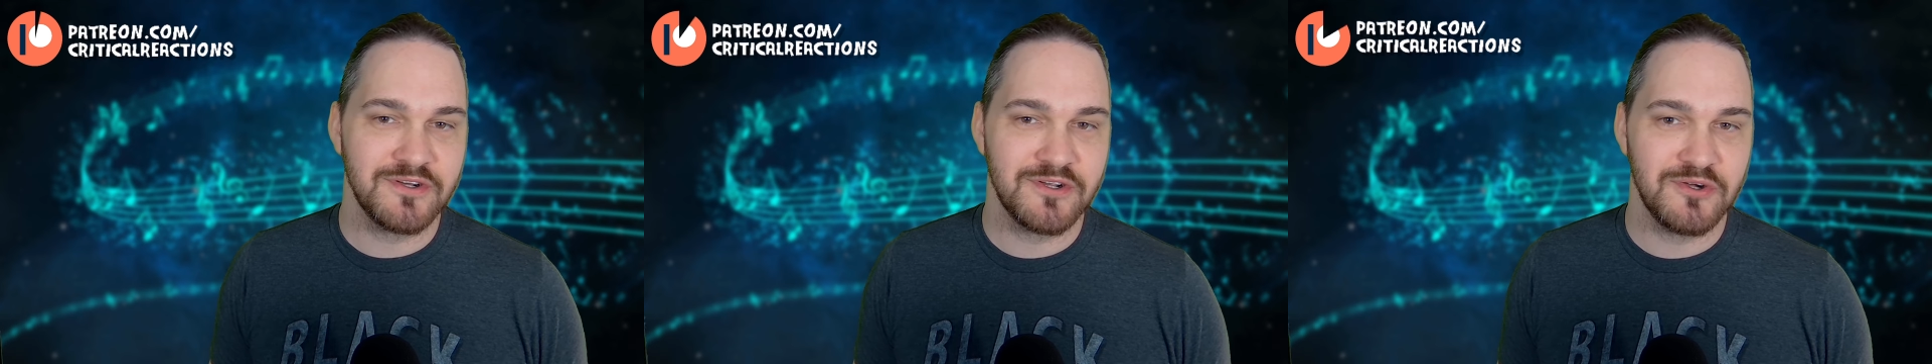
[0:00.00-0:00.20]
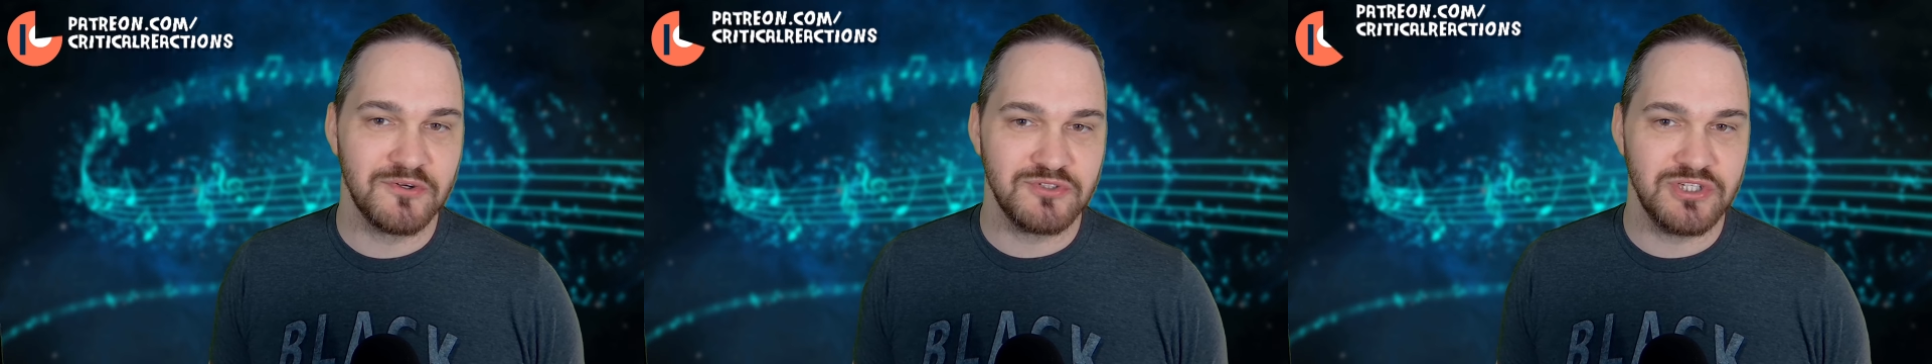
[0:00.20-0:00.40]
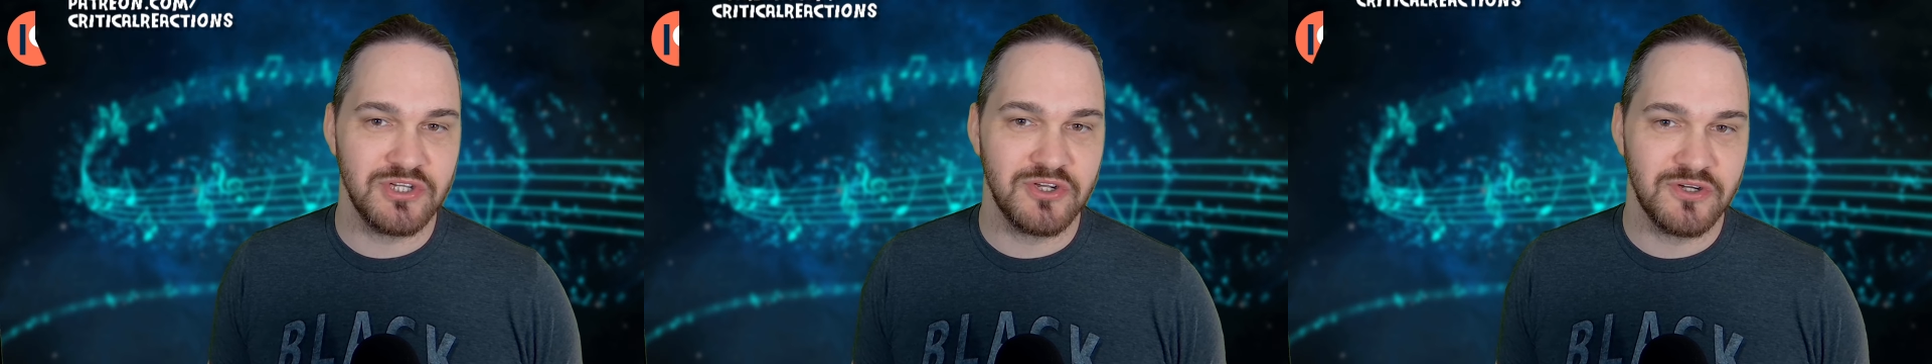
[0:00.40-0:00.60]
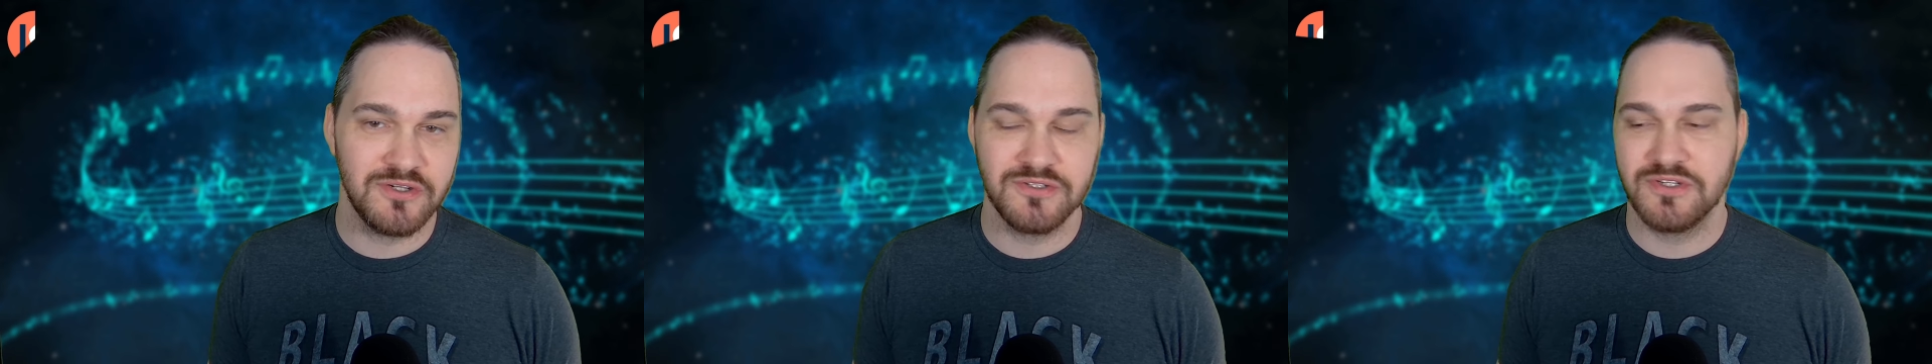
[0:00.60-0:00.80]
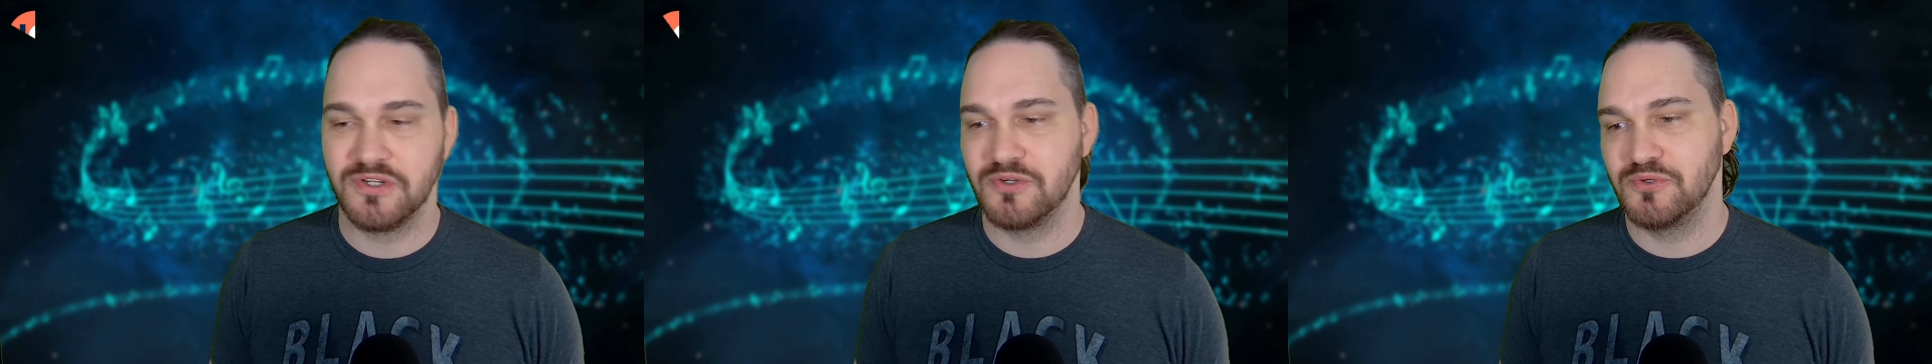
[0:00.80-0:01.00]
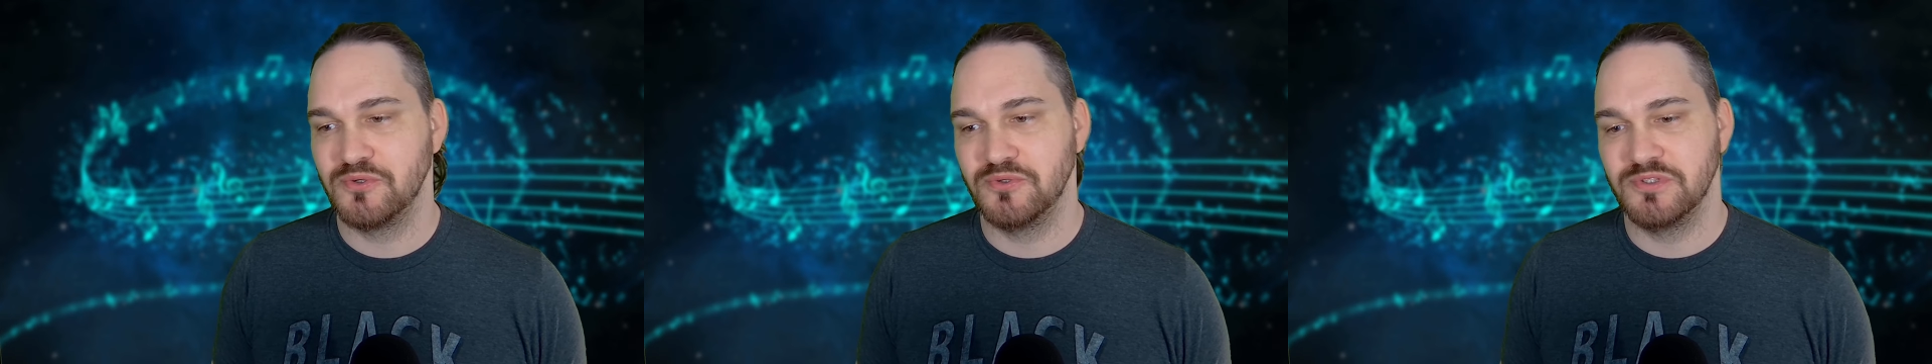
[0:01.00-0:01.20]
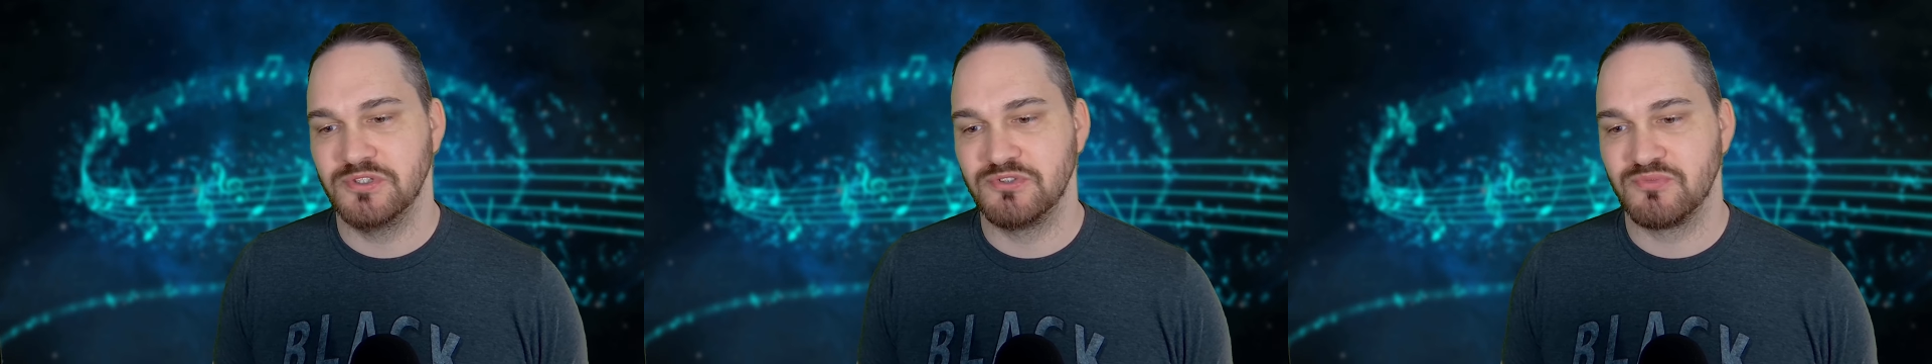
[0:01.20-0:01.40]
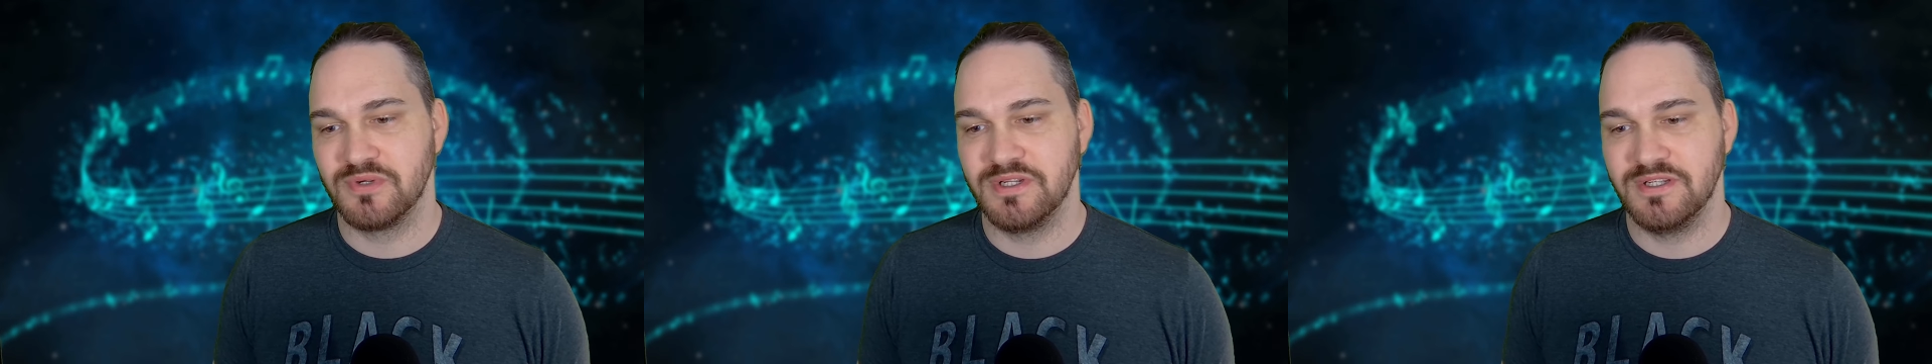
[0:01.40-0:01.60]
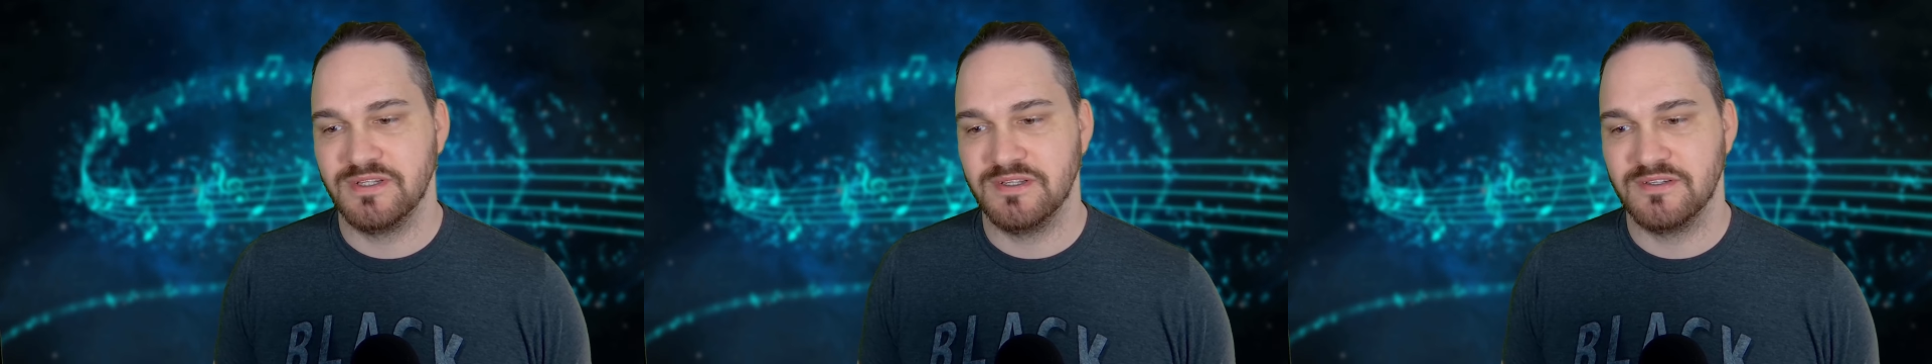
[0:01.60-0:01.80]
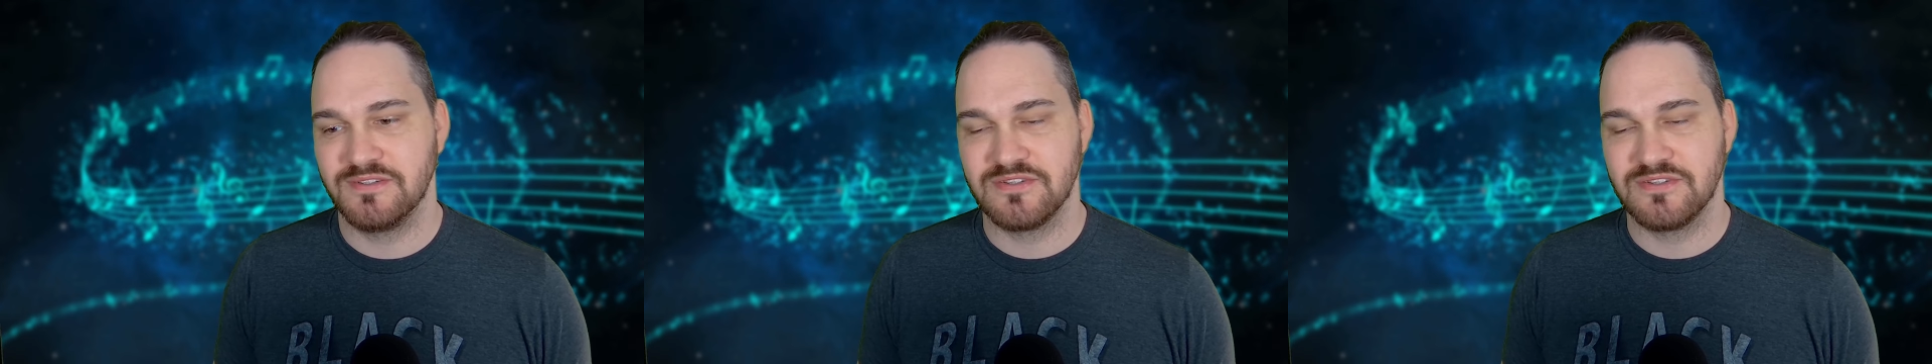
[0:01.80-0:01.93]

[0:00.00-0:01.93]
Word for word: Koji Kondo, who has written